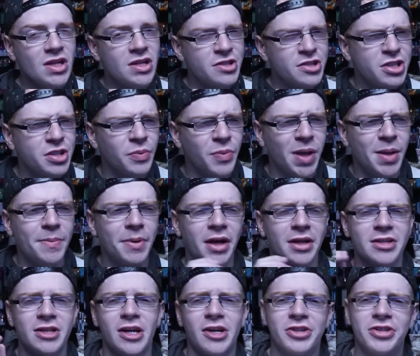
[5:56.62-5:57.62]
sweet, but
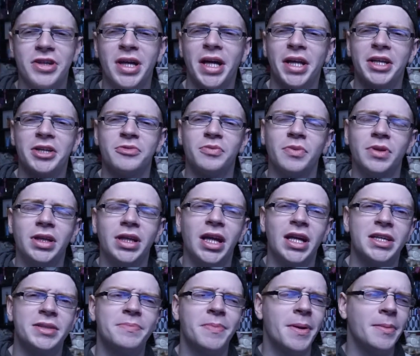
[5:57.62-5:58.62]
it's also got this really
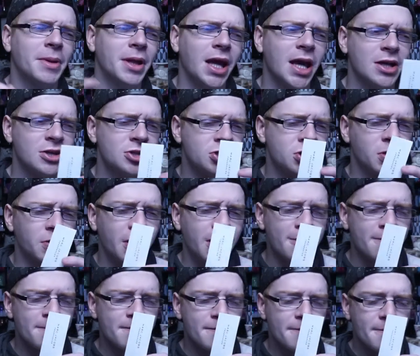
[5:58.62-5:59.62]
nice bubbly edge to
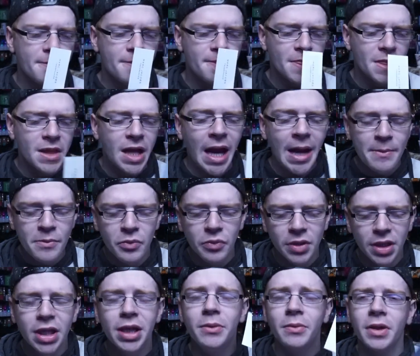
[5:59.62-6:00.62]
it. I'm
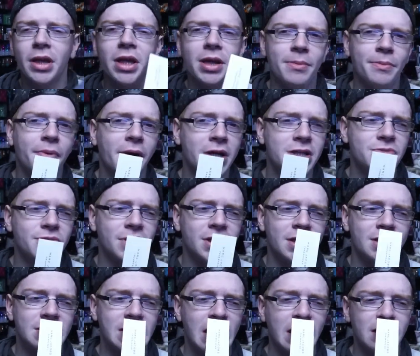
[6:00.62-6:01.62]
really, really impressed with
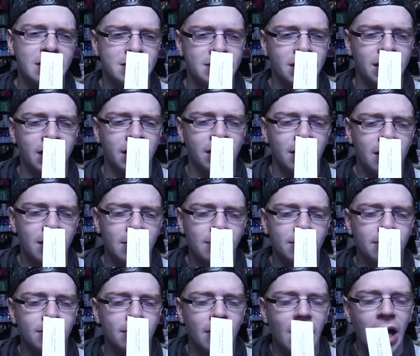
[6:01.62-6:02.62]
this, honestly.
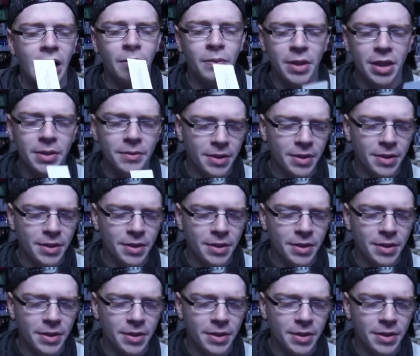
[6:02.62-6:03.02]
I really,